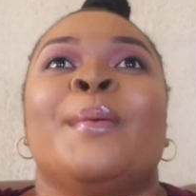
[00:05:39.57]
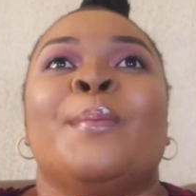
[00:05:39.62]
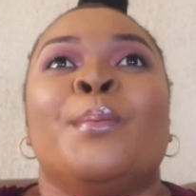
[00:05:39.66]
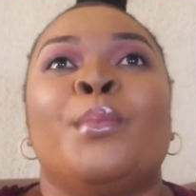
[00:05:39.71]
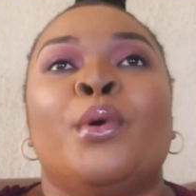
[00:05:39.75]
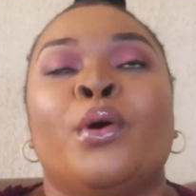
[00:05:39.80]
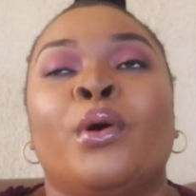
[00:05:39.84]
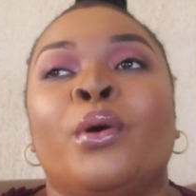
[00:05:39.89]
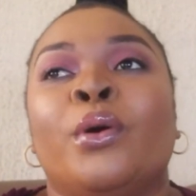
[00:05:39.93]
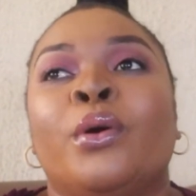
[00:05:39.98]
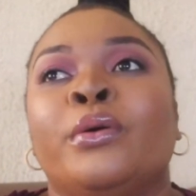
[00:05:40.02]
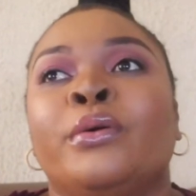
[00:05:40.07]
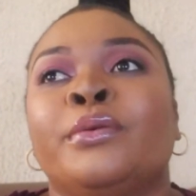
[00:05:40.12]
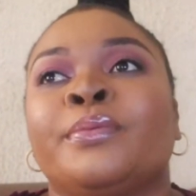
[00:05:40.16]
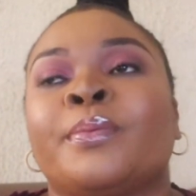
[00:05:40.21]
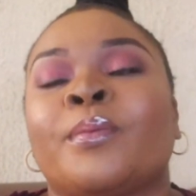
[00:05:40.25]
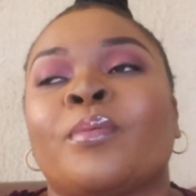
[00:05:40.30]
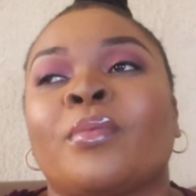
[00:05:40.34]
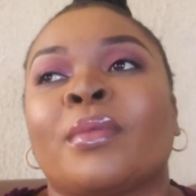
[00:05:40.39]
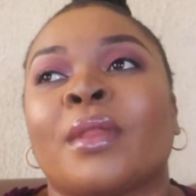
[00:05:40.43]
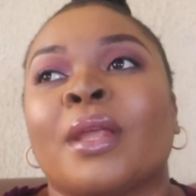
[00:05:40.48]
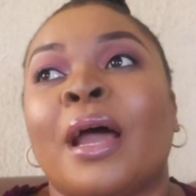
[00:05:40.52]
But
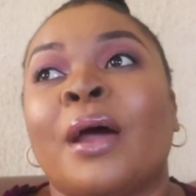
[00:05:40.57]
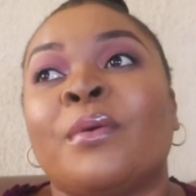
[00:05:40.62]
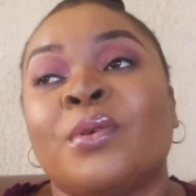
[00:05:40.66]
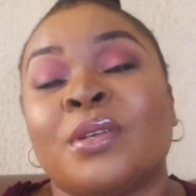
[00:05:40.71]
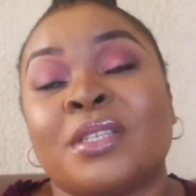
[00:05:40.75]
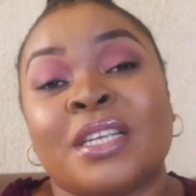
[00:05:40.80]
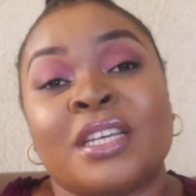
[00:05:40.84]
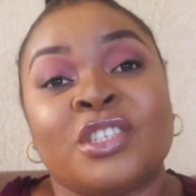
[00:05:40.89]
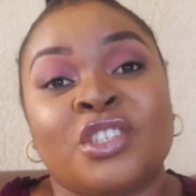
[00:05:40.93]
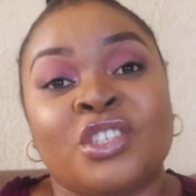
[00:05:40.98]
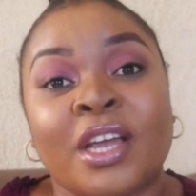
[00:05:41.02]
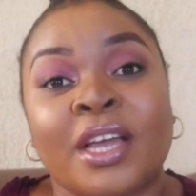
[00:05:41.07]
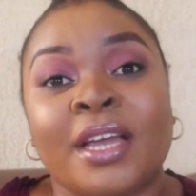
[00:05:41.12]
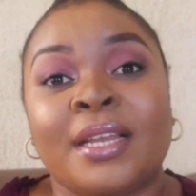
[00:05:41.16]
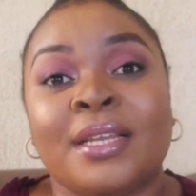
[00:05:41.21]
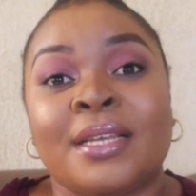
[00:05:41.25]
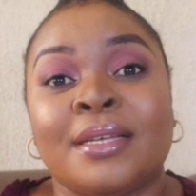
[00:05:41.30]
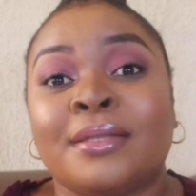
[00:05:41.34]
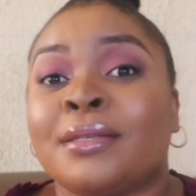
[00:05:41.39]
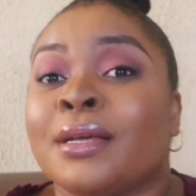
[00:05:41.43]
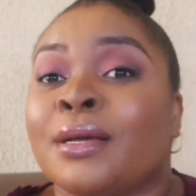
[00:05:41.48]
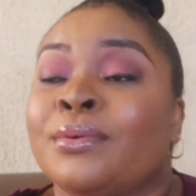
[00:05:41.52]
I was enjoying
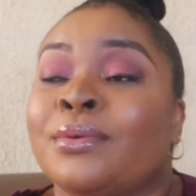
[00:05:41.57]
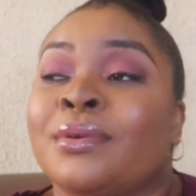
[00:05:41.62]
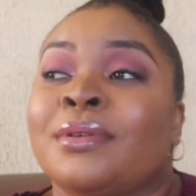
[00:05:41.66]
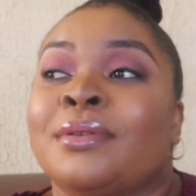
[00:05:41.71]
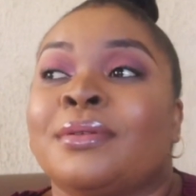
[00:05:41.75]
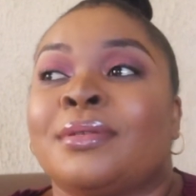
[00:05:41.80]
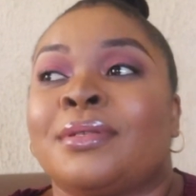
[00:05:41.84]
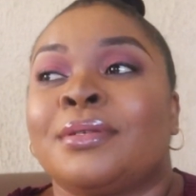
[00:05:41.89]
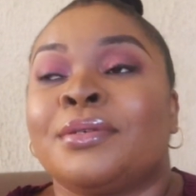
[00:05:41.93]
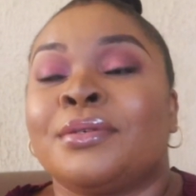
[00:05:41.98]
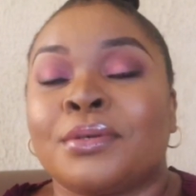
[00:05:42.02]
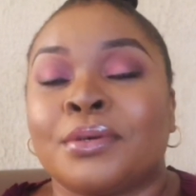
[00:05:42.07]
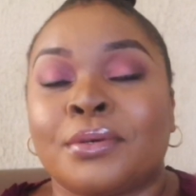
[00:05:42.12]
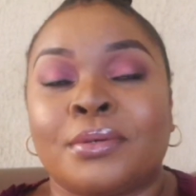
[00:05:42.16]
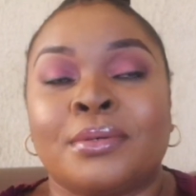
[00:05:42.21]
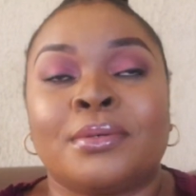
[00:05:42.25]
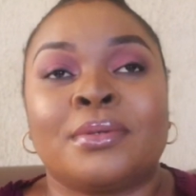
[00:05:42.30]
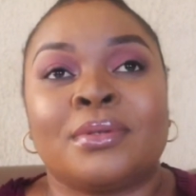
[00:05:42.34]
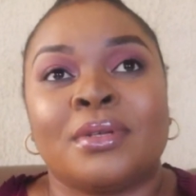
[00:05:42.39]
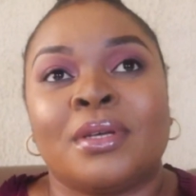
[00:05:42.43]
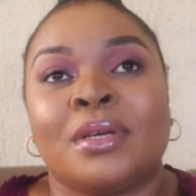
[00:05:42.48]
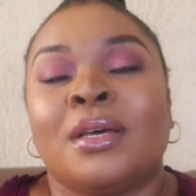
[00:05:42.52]
it. I was, you
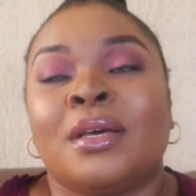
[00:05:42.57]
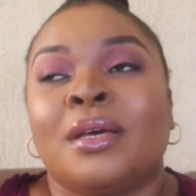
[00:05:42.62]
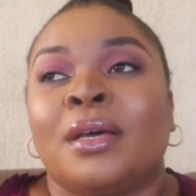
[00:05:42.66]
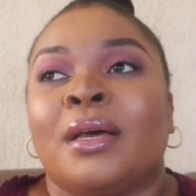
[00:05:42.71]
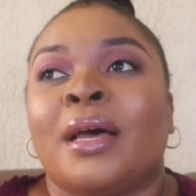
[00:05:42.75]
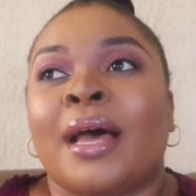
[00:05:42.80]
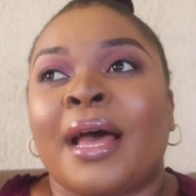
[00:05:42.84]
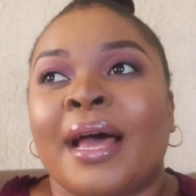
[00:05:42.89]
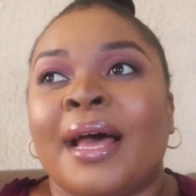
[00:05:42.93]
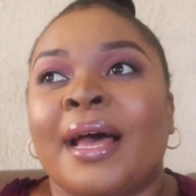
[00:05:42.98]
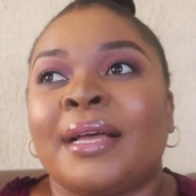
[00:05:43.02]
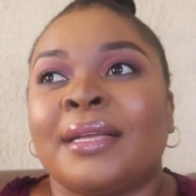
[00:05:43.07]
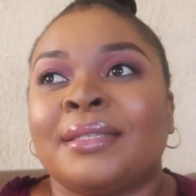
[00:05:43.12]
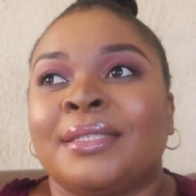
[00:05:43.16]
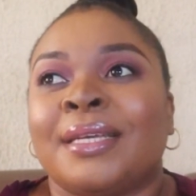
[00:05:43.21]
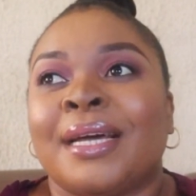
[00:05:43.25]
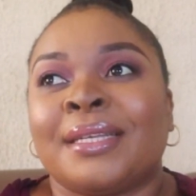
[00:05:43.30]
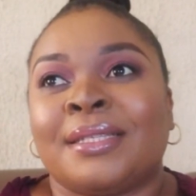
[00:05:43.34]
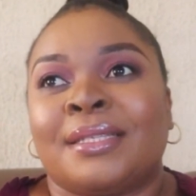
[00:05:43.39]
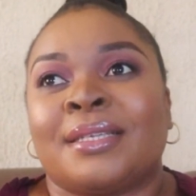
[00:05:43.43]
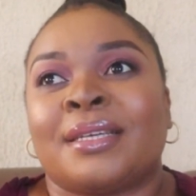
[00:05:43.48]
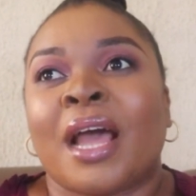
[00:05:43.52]
know, I had
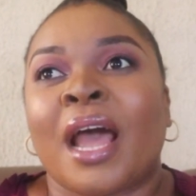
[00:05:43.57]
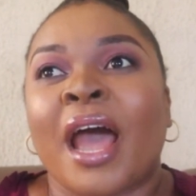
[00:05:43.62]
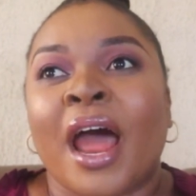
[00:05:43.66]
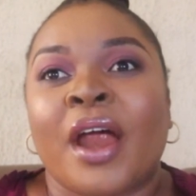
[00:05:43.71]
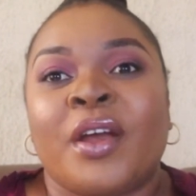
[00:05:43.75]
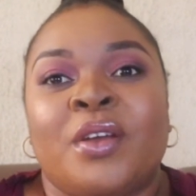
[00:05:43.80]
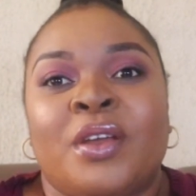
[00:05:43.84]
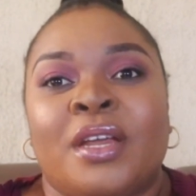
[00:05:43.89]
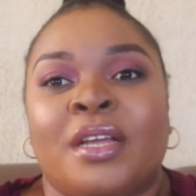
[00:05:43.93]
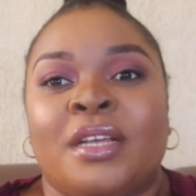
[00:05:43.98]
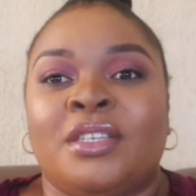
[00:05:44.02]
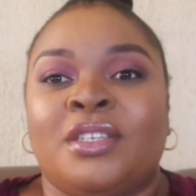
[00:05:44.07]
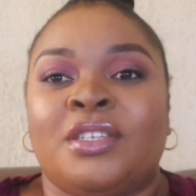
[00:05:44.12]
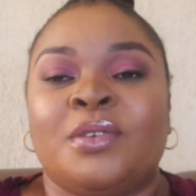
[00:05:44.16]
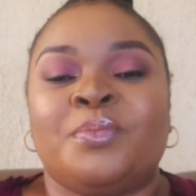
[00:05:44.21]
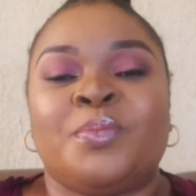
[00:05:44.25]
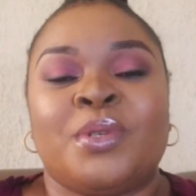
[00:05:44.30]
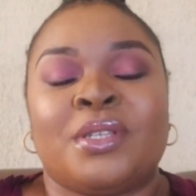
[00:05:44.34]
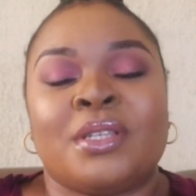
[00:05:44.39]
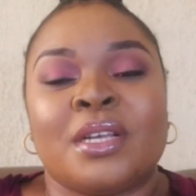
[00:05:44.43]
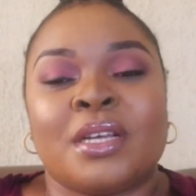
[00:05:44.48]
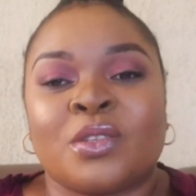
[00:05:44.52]
that courage, a
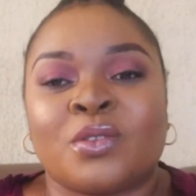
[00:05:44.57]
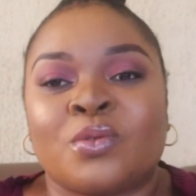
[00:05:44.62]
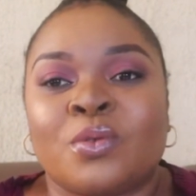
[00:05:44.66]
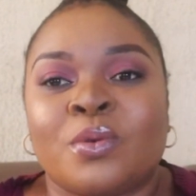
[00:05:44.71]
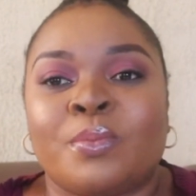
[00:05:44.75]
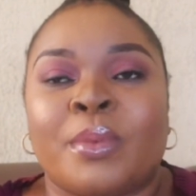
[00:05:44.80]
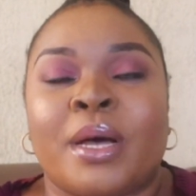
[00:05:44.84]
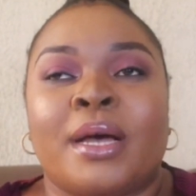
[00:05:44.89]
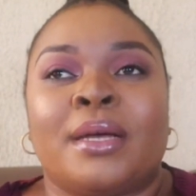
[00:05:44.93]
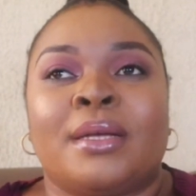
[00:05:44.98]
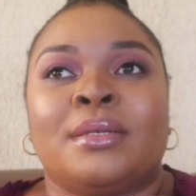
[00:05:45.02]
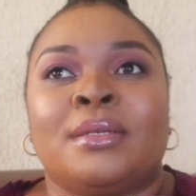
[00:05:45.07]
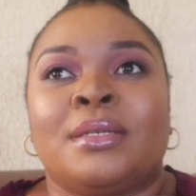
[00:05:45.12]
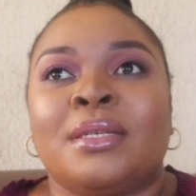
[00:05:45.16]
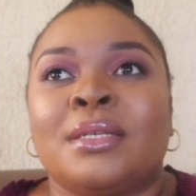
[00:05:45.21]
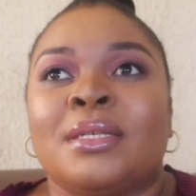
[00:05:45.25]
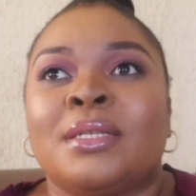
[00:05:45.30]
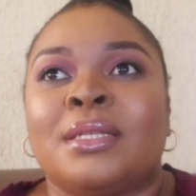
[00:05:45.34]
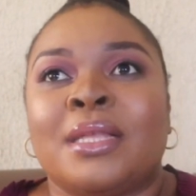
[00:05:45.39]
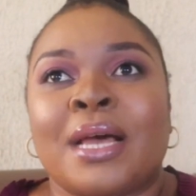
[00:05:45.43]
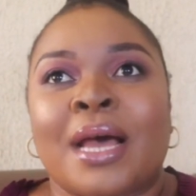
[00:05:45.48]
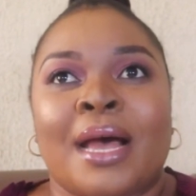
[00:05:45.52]
businesswoman,
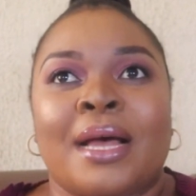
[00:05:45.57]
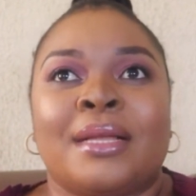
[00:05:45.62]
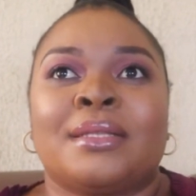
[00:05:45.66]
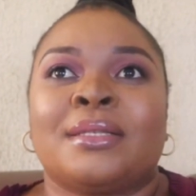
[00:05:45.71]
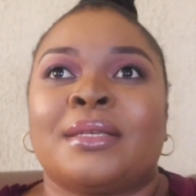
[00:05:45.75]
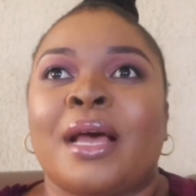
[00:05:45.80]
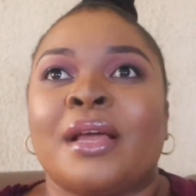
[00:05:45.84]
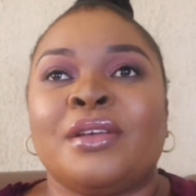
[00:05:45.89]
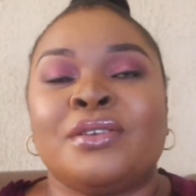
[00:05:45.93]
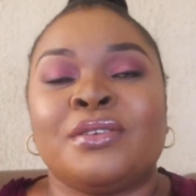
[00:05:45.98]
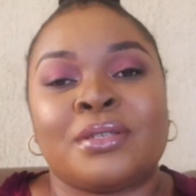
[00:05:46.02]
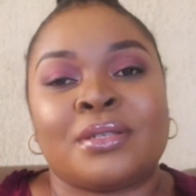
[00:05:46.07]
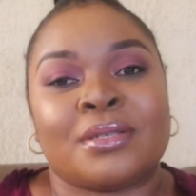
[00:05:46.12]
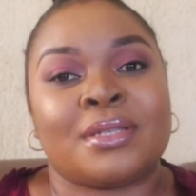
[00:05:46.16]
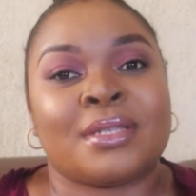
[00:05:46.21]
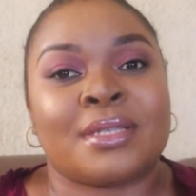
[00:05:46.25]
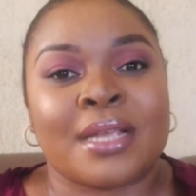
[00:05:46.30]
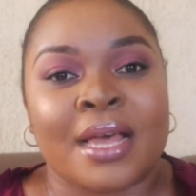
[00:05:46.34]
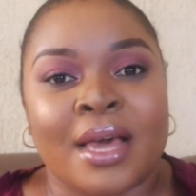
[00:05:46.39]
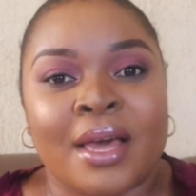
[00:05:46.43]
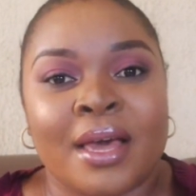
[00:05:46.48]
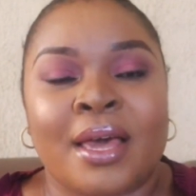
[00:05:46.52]
this, that. I used to
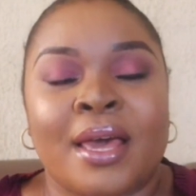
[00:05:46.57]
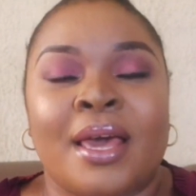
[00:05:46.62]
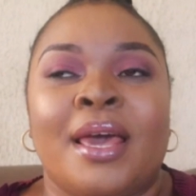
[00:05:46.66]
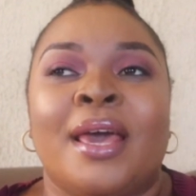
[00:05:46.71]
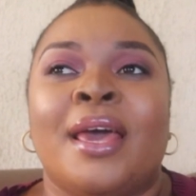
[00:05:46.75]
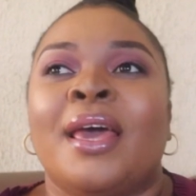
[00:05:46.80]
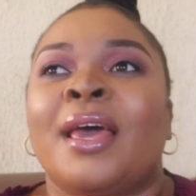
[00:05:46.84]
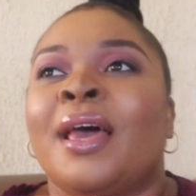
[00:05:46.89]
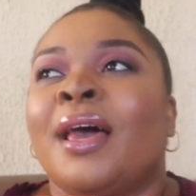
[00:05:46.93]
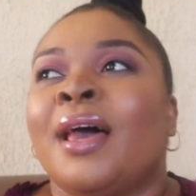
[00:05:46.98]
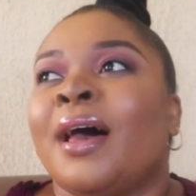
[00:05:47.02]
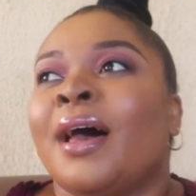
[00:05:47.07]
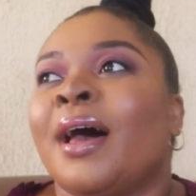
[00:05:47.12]
sell hair.